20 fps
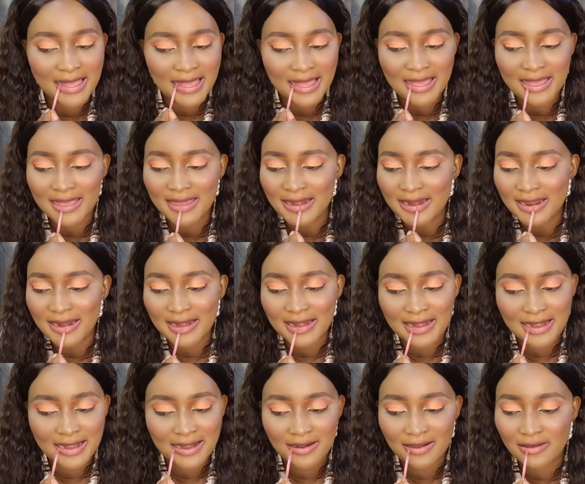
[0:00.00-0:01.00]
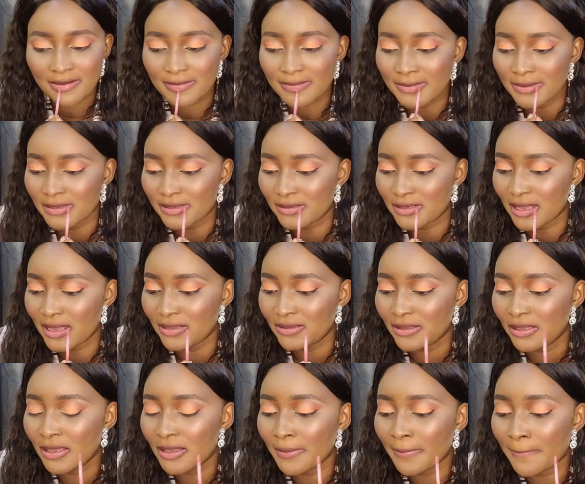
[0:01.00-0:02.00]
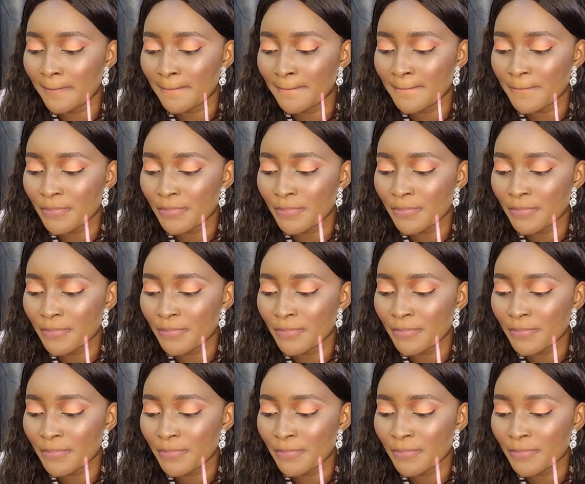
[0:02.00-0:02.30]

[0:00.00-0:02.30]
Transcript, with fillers: I don't know, but I think